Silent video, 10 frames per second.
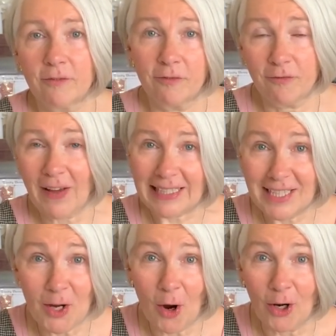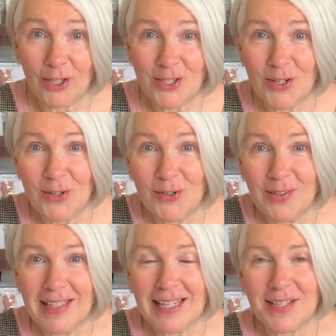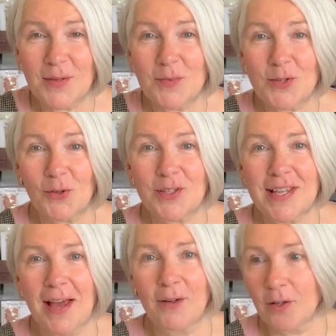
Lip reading: fat yarn to knit some socks out